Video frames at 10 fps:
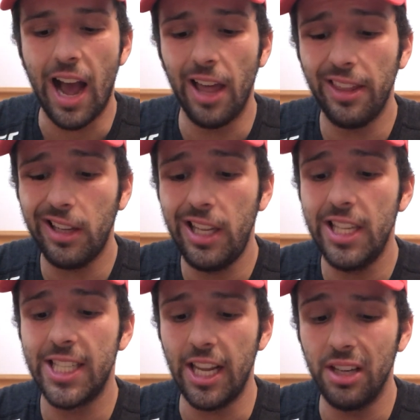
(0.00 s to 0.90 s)
I think
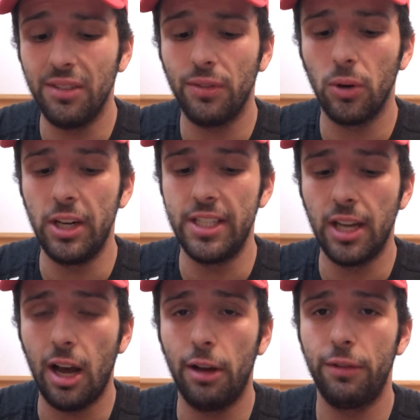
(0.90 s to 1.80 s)
he's in for a
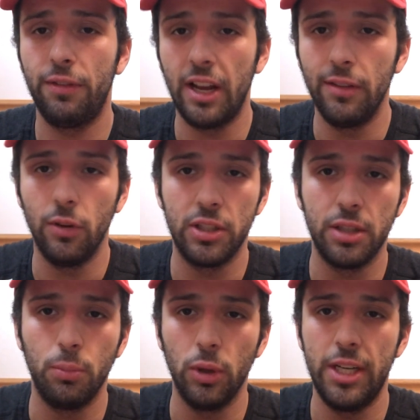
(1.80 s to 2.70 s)
tough fight
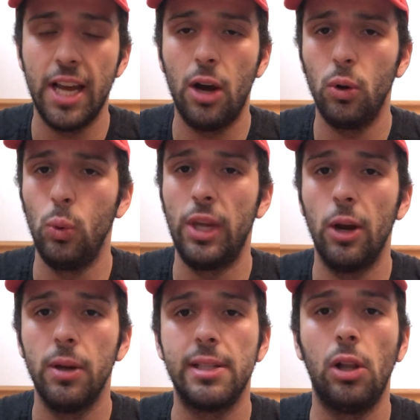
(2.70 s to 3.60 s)
versus Britow, who
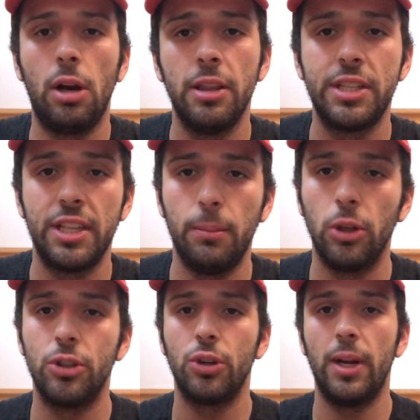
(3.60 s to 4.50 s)
carries a lot of the
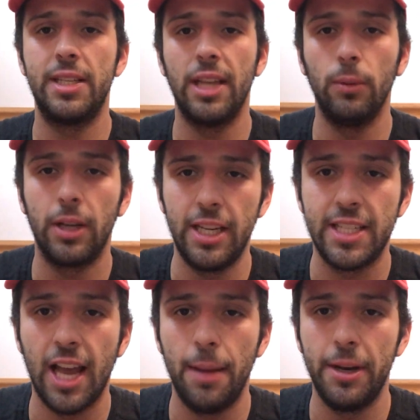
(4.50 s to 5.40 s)
similar traits that Ricky
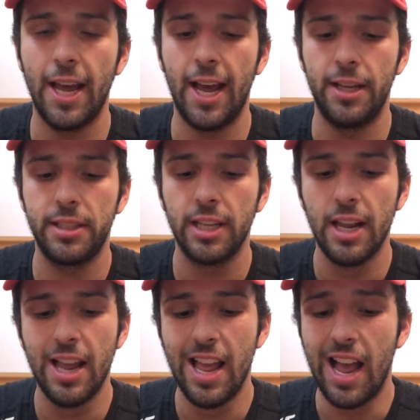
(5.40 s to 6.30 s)
Simon has.
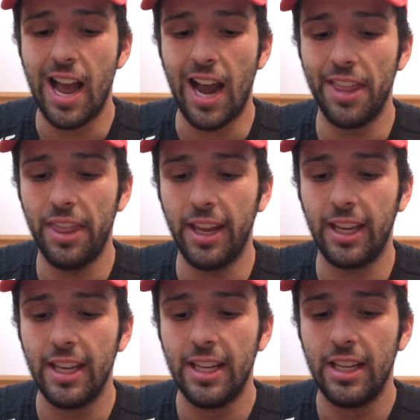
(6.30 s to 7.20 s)
I think
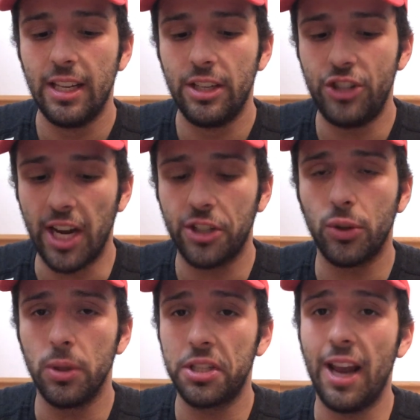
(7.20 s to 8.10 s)
Jack
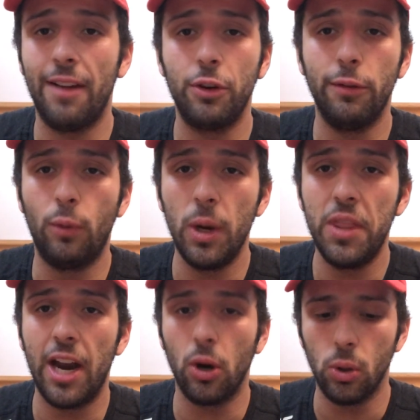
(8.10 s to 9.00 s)
Shore is going to have to avoid
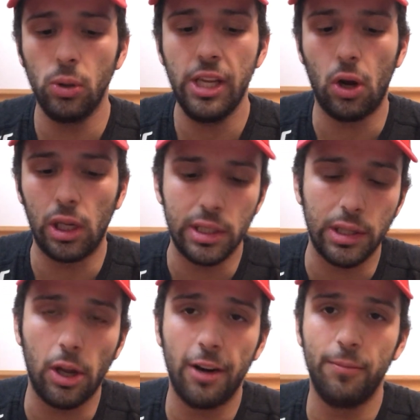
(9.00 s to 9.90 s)
that early
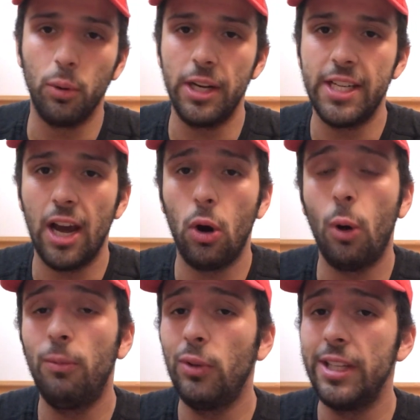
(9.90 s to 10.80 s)
onslaught of Britow.
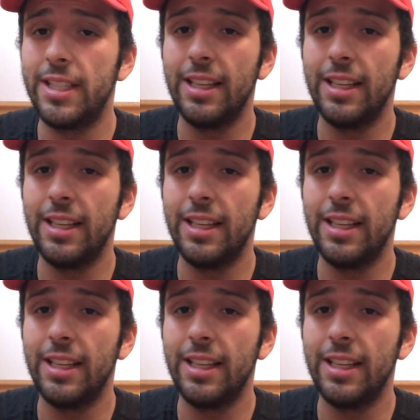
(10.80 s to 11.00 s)
Hopefully,